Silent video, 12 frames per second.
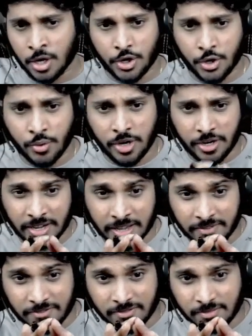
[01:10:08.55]
you need to give
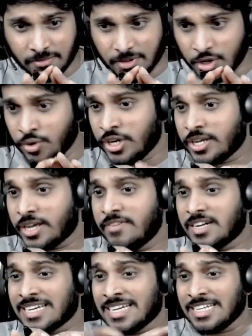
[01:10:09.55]
it
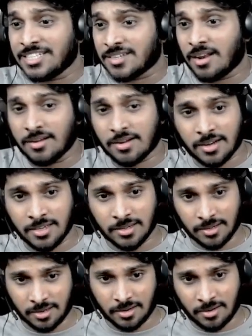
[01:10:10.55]
crystal
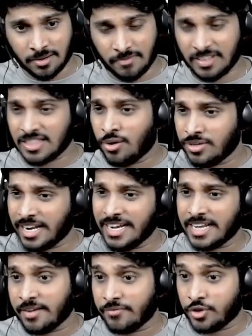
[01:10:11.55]
clear without any
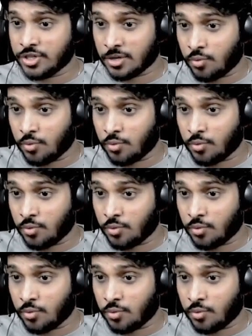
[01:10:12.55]
confusion.